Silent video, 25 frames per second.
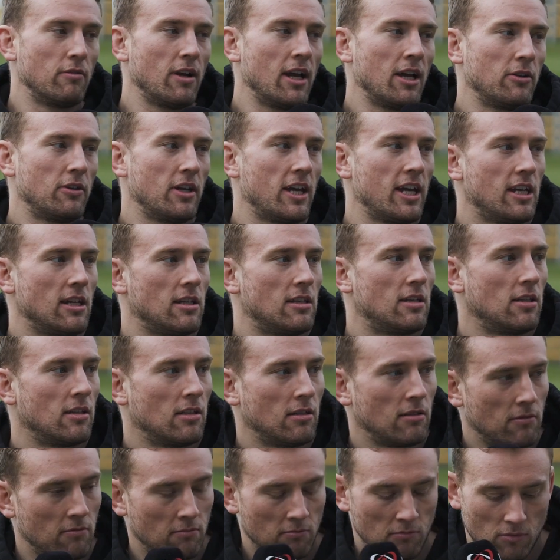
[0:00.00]
round eight.
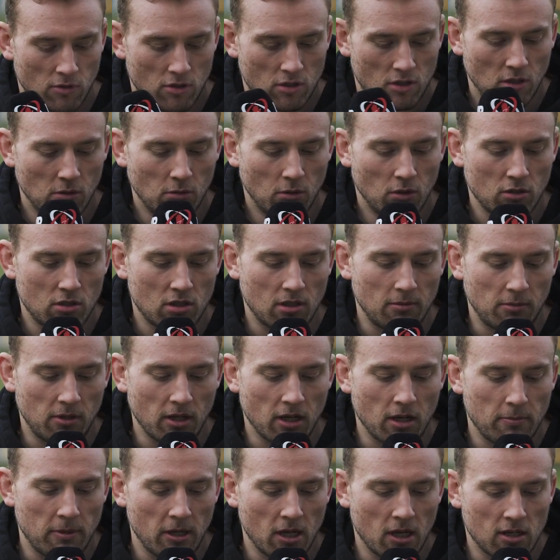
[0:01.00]
Stuart, I'm
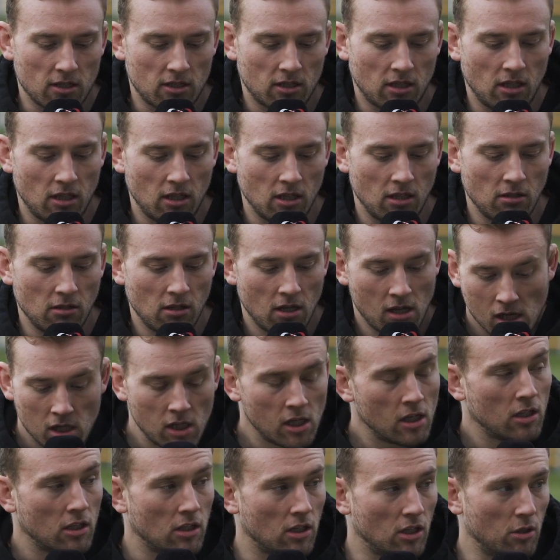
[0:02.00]
going to be asking you,
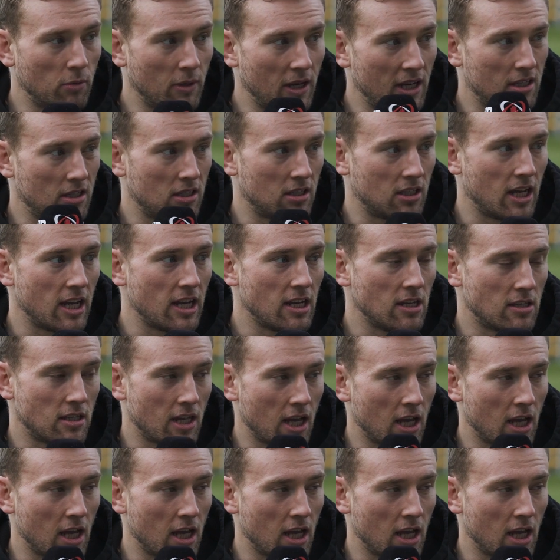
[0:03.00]
U.S. states.